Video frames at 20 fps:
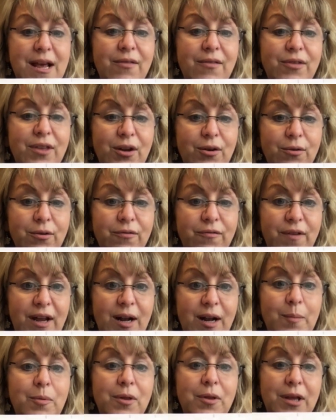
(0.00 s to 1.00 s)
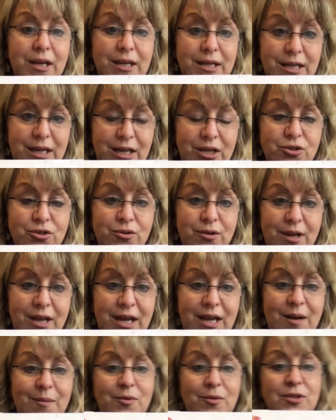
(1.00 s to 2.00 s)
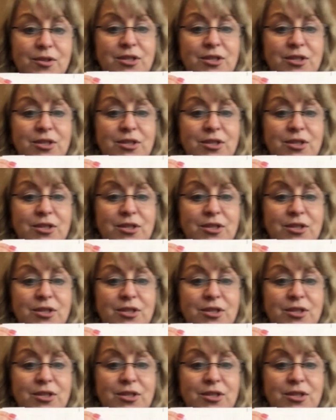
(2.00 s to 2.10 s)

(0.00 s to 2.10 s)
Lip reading: that are available in nature and animals.